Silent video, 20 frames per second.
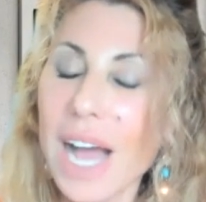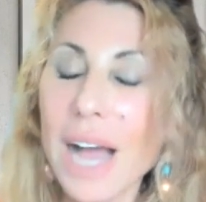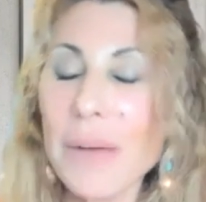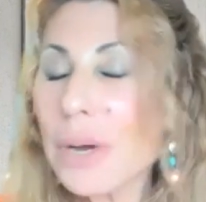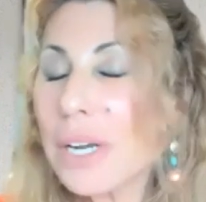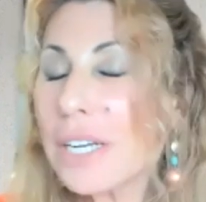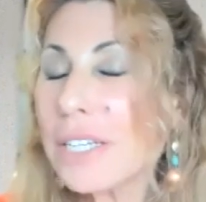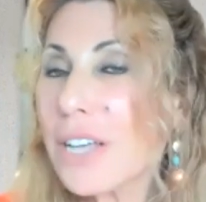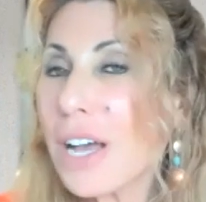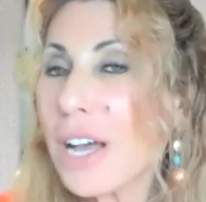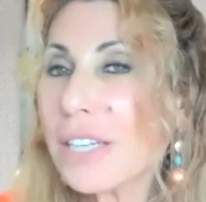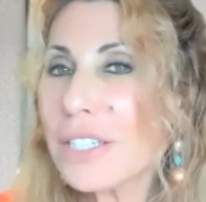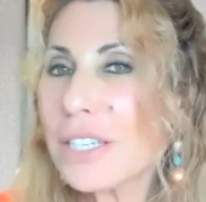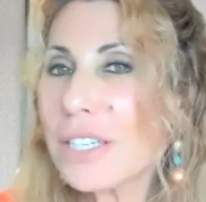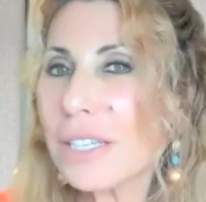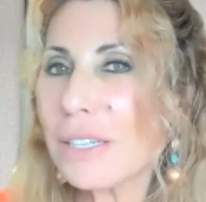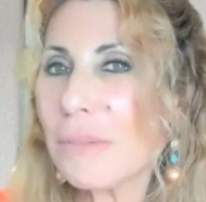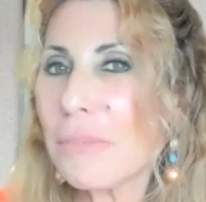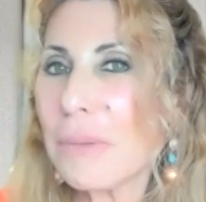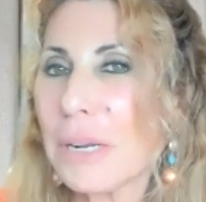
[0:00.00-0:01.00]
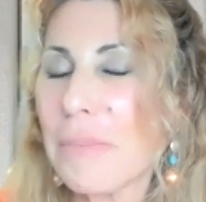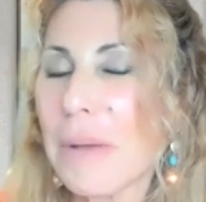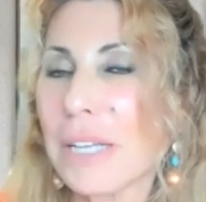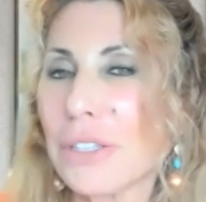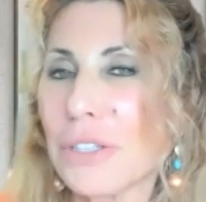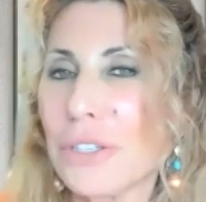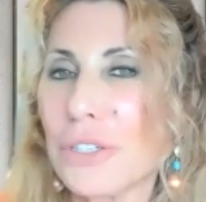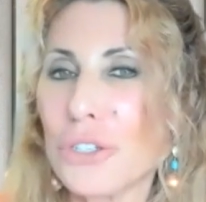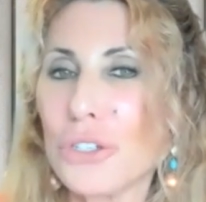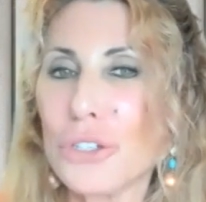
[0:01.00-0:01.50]
I want to talk to you a little bit
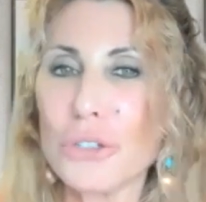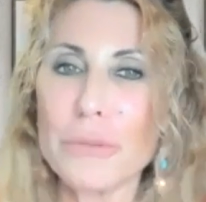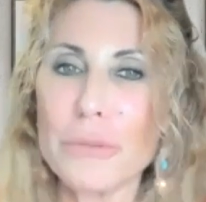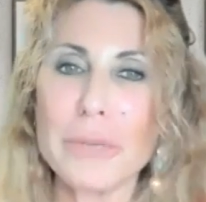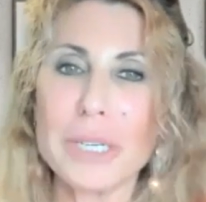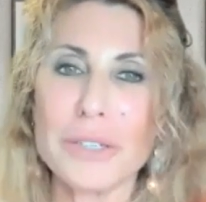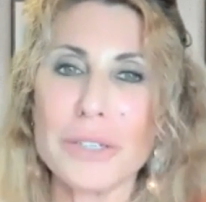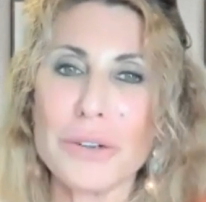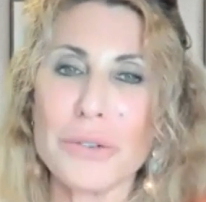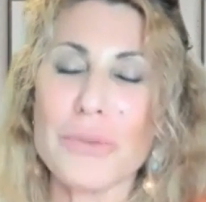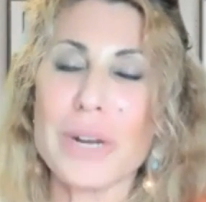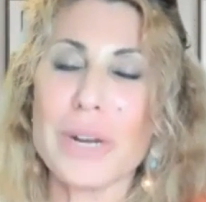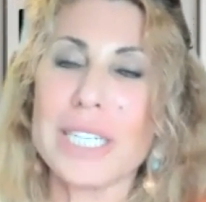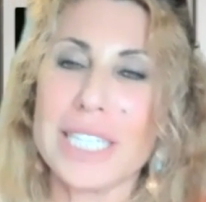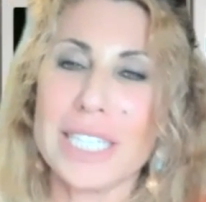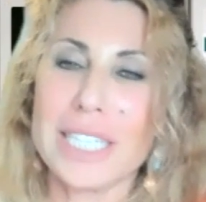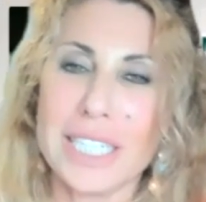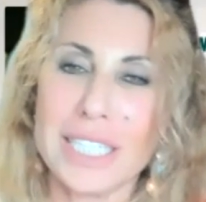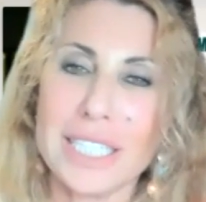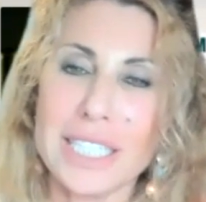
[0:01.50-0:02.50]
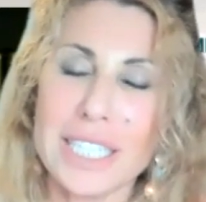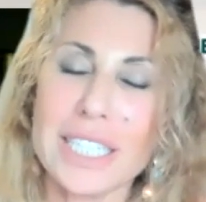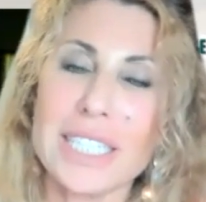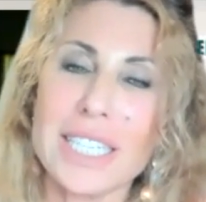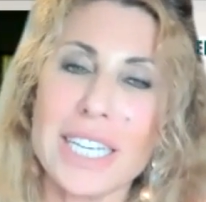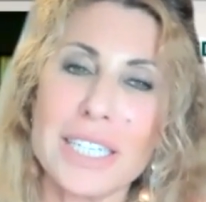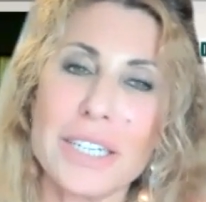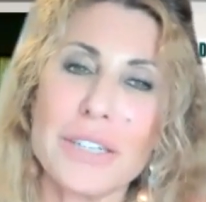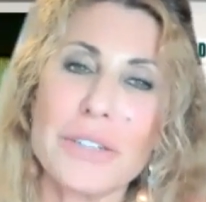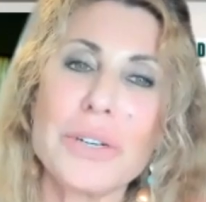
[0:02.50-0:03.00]
about the Schumann resonance
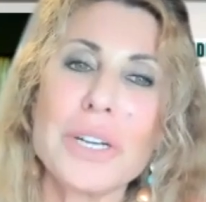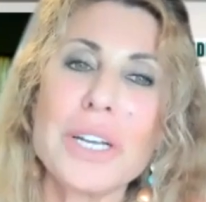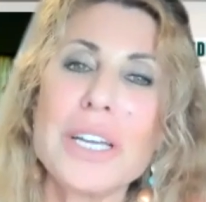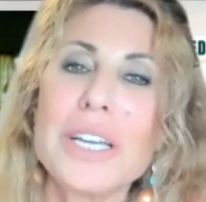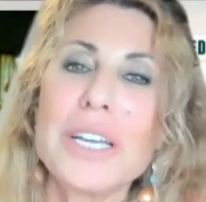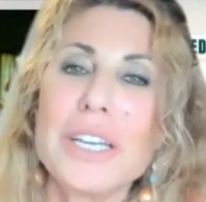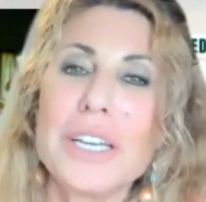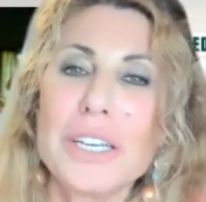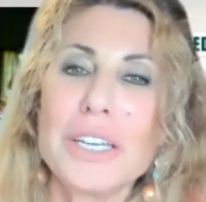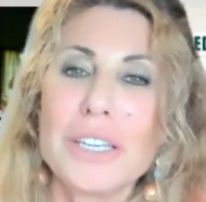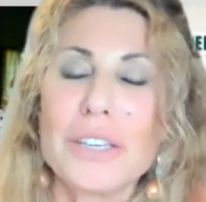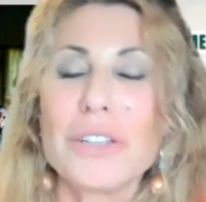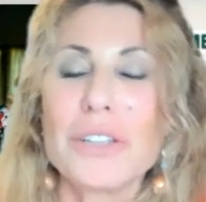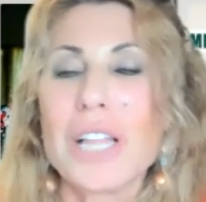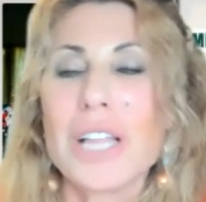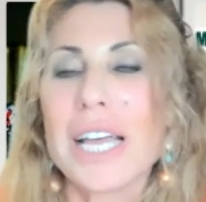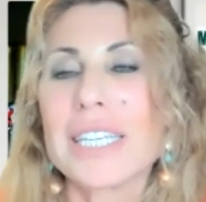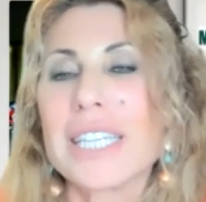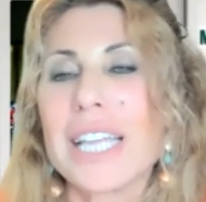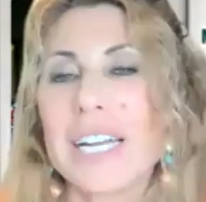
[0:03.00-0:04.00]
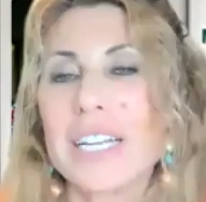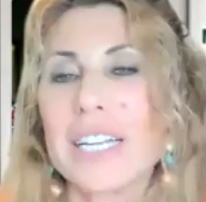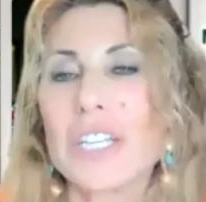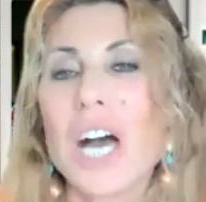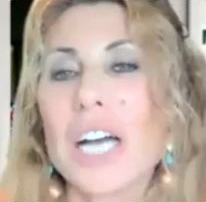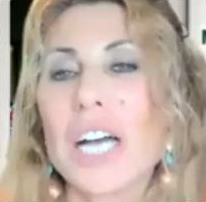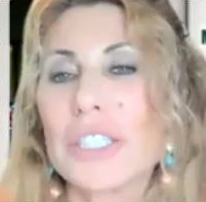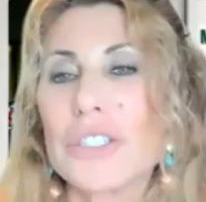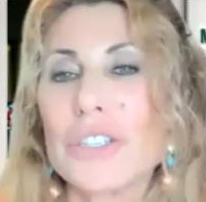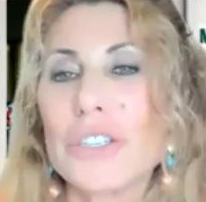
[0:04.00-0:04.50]
because I know you like that a
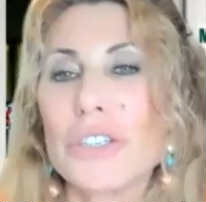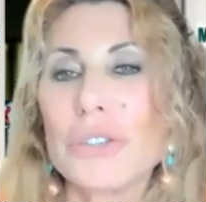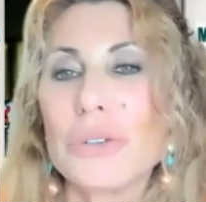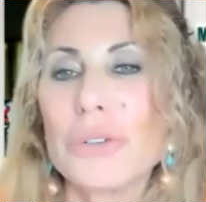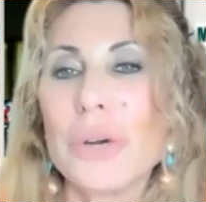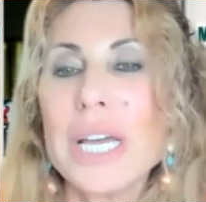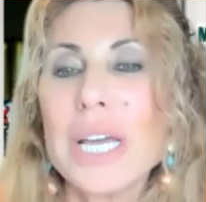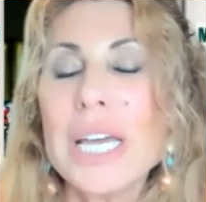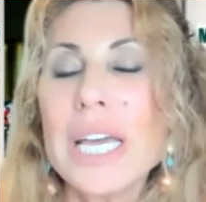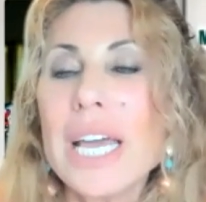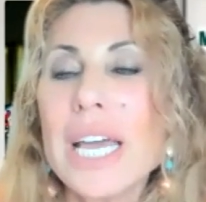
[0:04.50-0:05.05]
lot too.